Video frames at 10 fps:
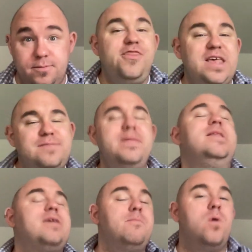This
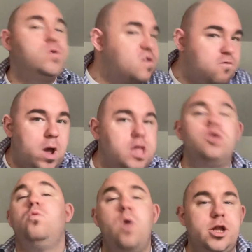means that most of what
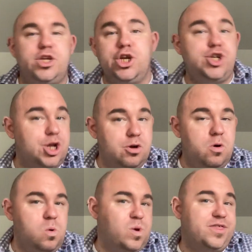you'll want to do
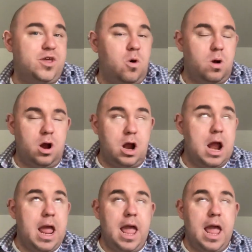with your